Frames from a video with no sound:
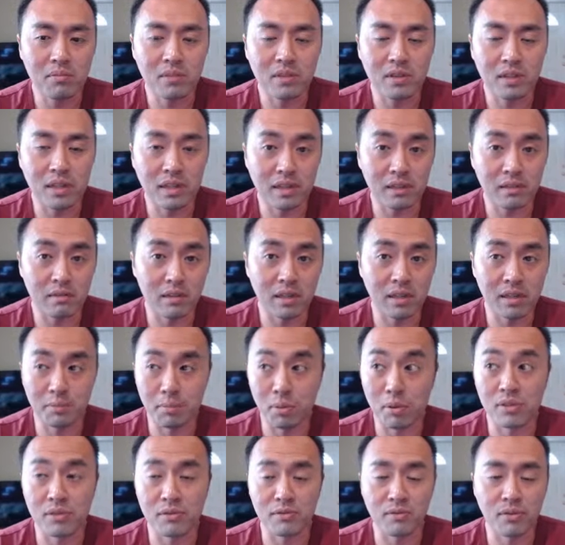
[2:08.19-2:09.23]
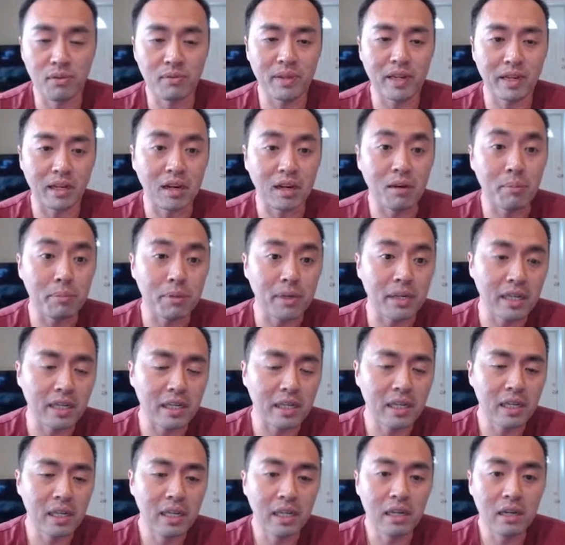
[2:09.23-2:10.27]
that person from that company
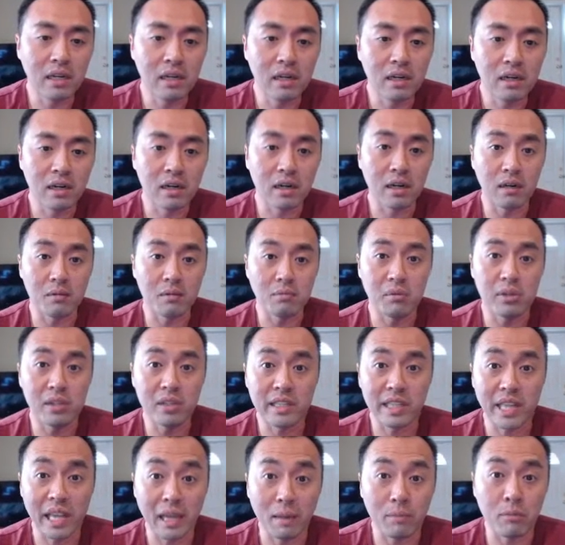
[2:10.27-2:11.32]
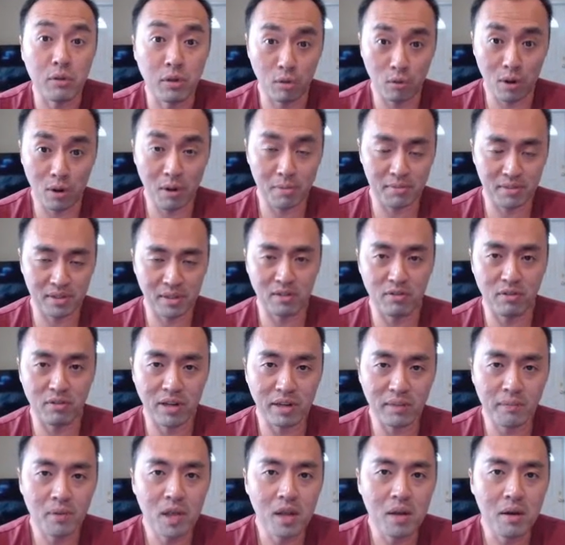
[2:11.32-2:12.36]
came to your website,
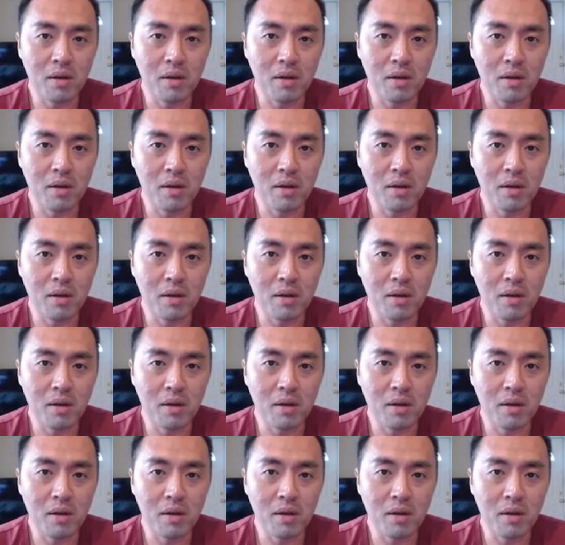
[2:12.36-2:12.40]
right?